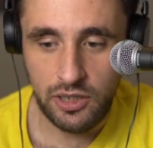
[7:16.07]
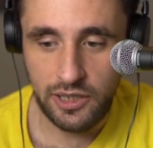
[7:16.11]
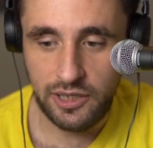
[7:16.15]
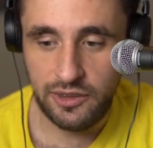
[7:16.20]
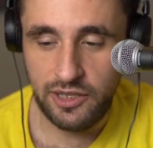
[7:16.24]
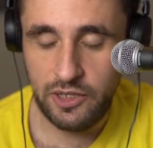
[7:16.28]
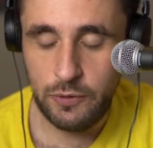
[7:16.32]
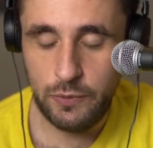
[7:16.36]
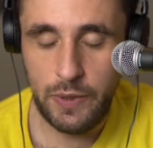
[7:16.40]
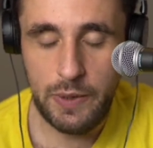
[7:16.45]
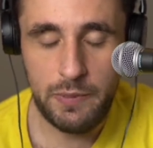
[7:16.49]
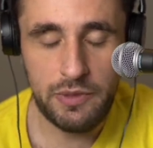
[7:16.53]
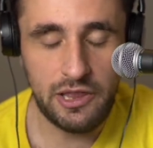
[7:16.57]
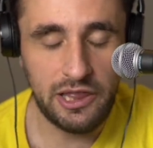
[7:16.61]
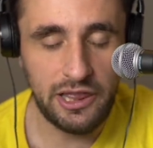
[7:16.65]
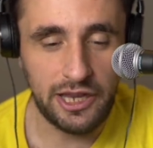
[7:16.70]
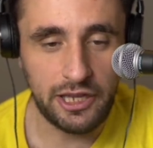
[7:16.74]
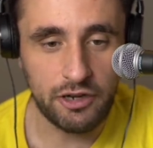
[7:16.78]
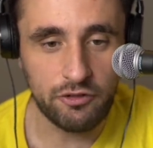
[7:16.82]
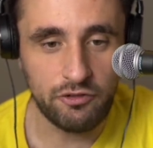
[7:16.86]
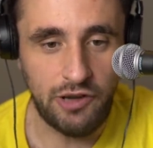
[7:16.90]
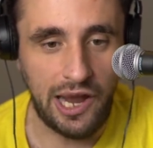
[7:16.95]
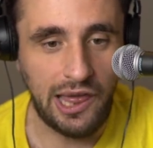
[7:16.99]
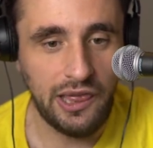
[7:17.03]
Like, these people are
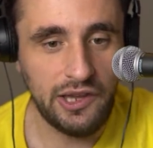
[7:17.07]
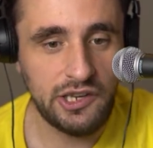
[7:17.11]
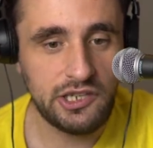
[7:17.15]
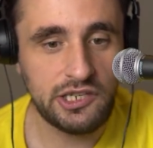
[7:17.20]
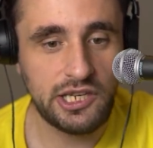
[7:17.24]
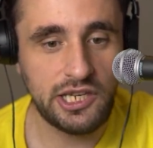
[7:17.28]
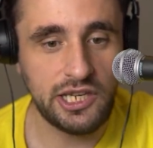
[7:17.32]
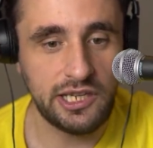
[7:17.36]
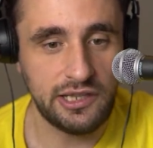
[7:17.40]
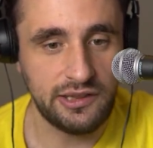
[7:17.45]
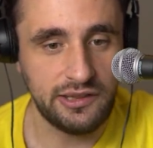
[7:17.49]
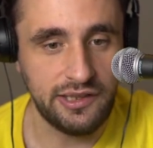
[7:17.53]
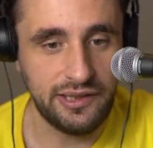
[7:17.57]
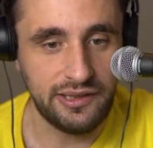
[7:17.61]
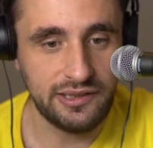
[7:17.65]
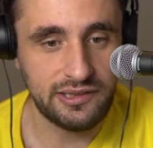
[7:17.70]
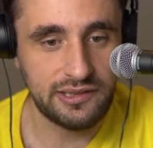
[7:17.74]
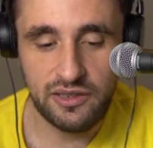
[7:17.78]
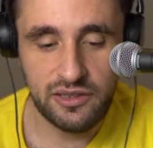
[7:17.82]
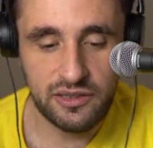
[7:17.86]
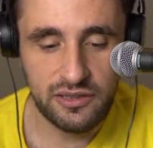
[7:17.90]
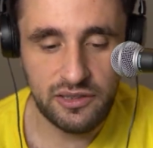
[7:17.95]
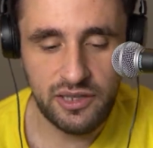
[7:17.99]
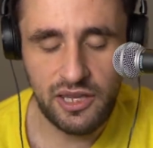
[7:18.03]
like relishing in
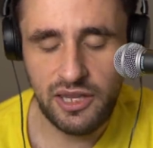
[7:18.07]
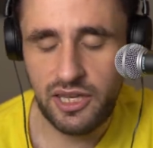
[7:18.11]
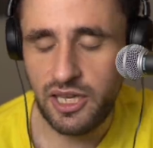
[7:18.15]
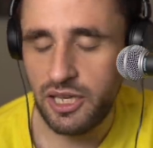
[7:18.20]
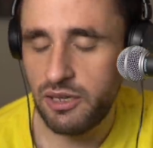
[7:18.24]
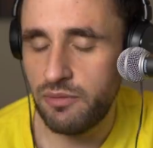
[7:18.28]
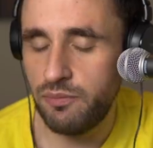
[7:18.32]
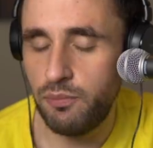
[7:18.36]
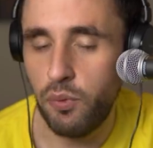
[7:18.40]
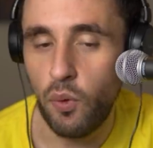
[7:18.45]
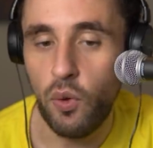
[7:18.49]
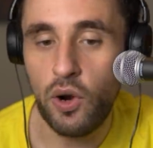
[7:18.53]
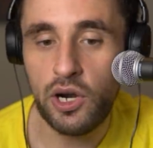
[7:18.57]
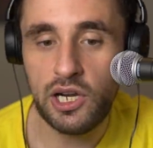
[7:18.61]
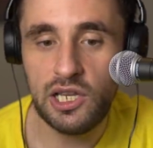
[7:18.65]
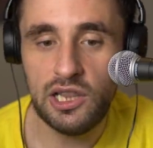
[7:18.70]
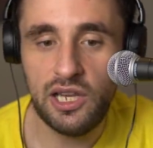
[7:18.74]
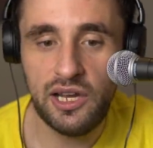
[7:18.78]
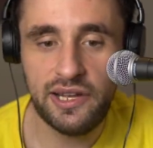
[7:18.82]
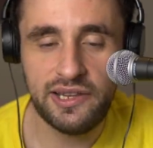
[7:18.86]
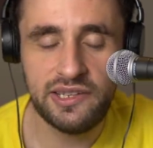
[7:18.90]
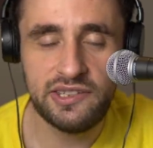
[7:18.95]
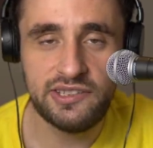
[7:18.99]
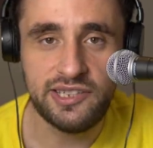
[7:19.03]
this. They're like
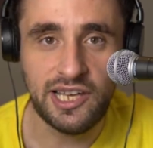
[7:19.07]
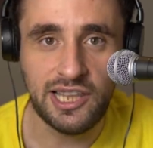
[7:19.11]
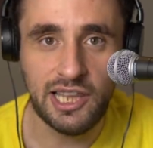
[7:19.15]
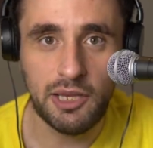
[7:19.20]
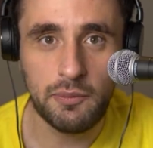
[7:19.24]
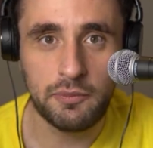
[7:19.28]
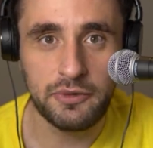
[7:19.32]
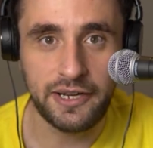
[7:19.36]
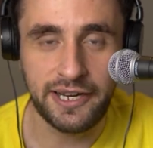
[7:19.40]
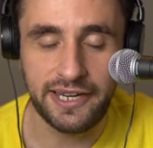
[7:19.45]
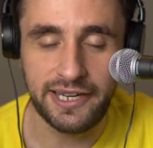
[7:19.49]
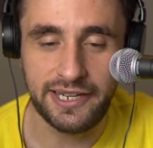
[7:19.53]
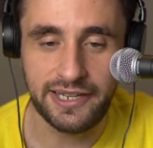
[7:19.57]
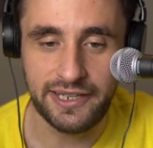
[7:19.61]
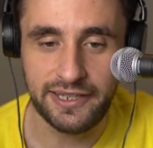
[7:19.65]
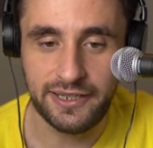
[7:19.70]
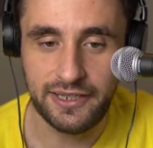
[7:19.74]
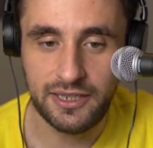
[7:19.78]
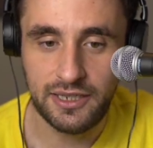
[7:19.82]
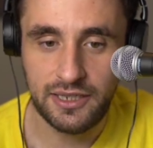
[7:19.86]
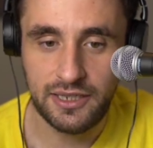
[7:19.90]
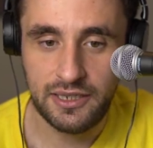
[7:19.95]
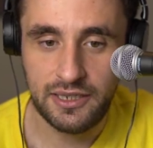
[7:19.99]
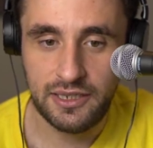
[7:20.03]
borderline celebrating it.